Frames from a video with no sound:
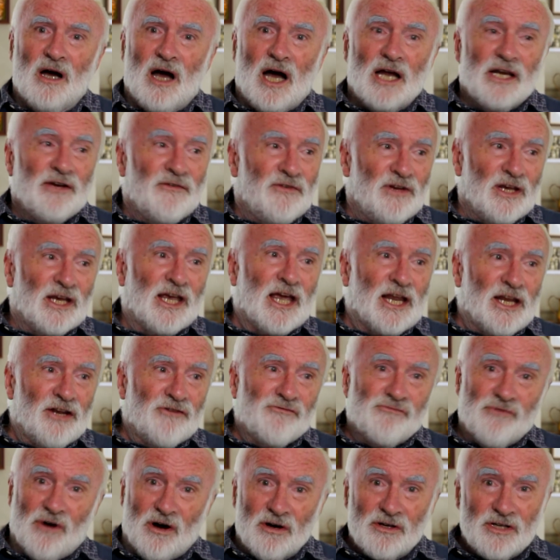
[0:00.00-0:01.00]
And if you get
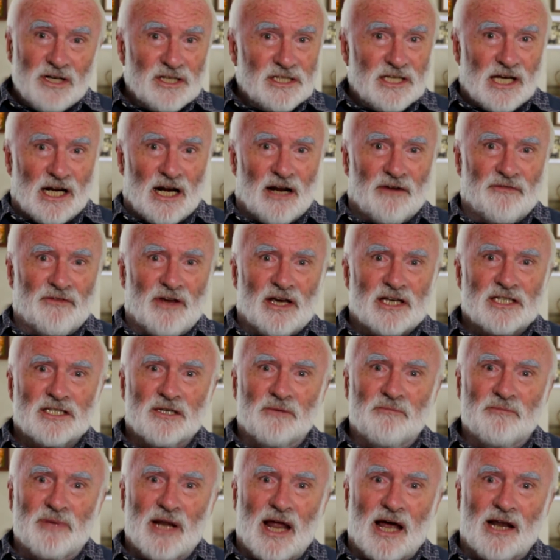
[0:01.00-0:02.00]
it wrong, you don't have to get
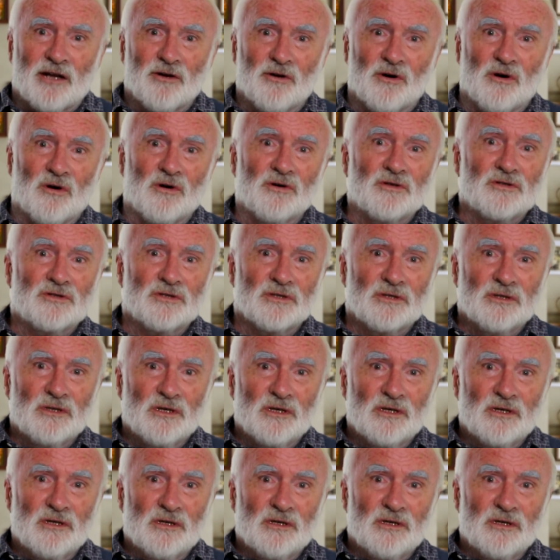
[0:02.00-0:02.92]
some black logs.